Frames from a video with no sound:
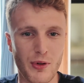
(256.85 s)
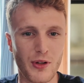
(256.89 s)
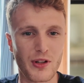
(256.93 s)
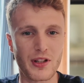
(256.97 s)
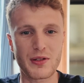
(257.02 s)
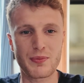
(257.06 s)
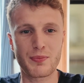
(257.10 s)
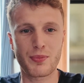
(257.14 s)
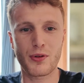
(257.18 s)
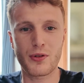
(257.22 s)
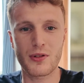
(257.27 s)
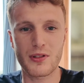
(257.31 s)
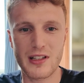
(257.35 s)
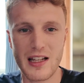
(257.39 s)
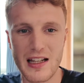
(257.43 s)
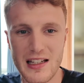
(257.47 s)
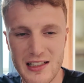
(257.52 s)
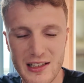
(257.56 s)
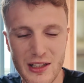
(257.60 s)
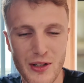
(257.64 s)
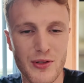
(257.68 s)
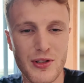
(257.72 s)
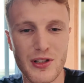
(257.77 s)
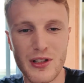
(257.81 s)
or this product
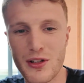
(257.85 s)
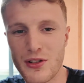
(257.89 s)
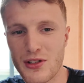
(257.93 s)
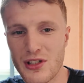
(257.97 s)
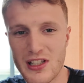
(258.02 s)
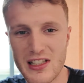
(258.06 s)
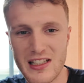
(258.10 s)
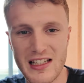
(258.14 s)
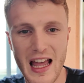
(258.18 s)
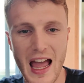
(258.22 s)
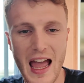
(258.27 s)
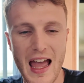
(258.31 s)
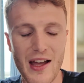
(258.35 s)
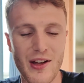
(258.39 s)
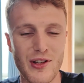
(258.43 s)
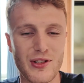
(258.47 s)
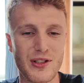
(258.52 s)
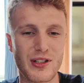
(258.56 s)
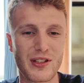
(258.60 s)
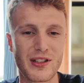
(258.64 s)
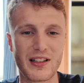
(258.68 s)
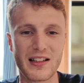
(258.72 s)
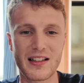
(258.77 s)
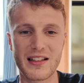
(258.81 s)
has loads and loads of
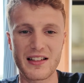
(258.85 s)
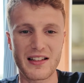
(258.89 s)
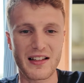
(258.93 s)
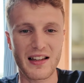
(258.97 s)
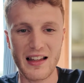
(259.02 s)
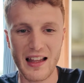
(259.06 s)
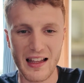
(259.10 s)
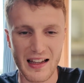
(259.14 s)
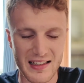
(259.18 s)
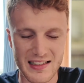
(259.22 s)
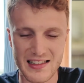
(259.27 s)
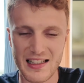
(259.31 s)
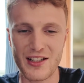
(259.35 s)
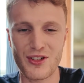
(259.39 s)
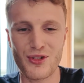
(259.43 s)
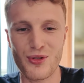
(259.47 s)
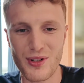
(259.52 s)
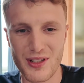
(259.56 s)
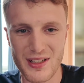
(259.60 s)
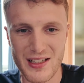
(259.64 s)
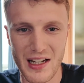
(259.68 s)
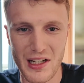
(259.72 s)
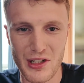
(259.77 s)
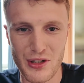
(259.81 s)
sales, and
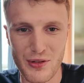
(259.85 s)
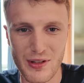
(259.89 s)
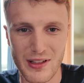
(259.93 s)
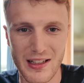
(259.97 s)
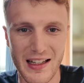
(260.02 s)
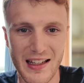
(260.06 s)
etc, etc.